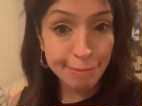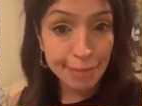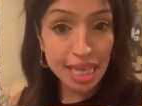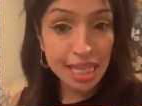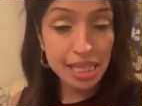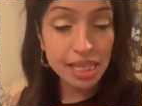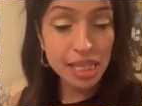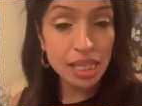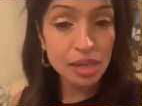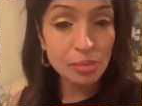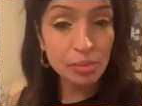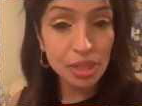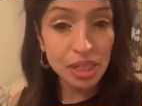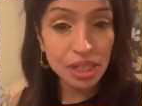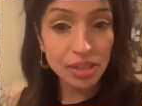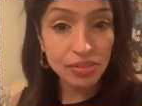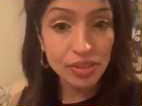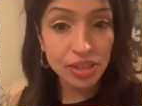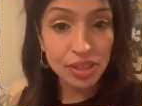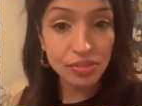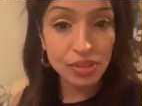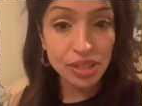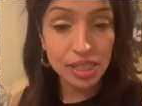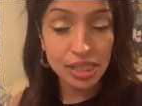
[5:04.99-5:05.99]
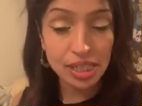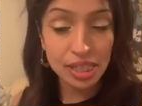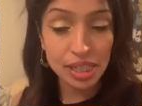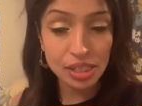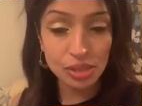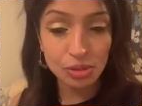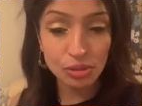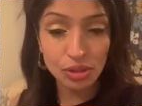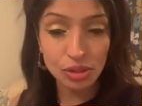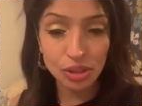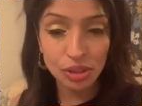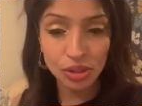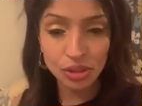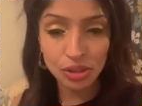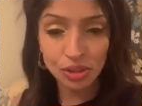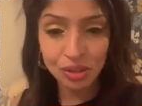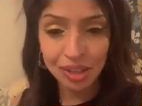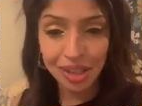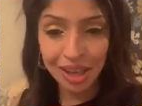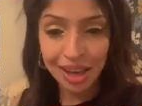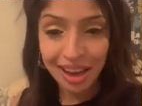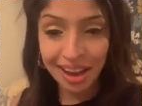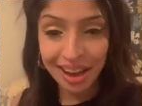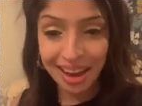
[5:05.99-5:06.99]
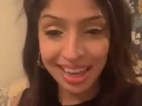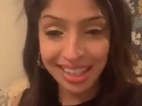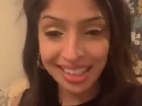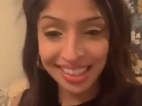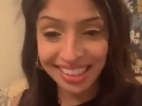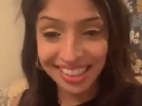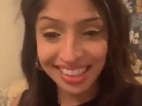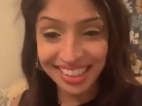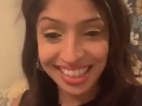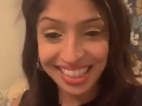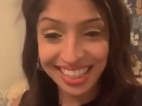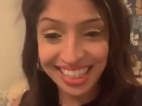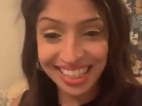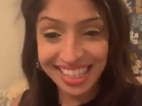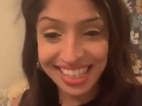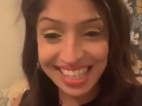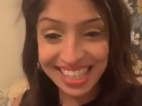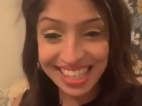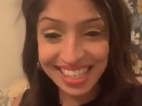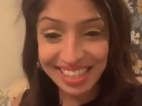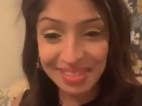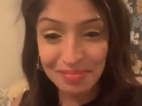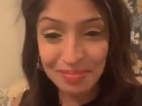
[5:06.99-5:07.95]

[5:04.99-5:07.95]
So let me know if that resonates with you. Hi, Nuggies.